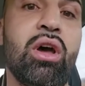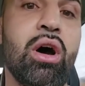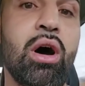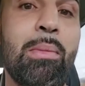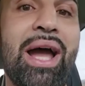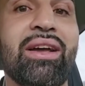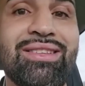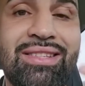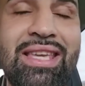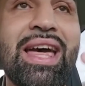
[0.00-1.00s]
I could
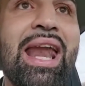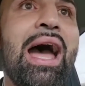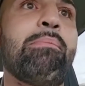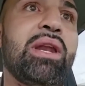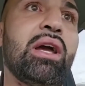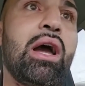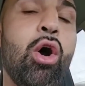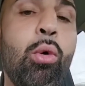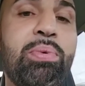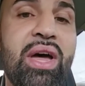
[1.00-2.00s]
see that happening. I
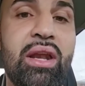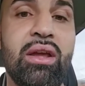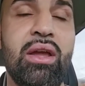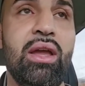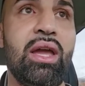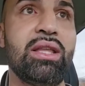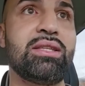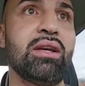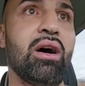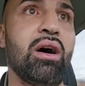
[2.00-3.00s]
hope that
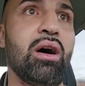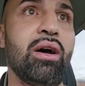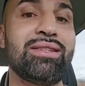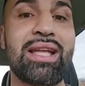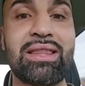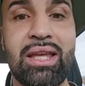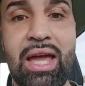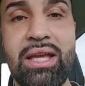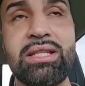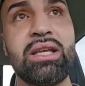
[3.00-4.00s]
it's not the
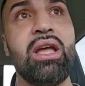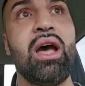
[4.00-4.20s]
case.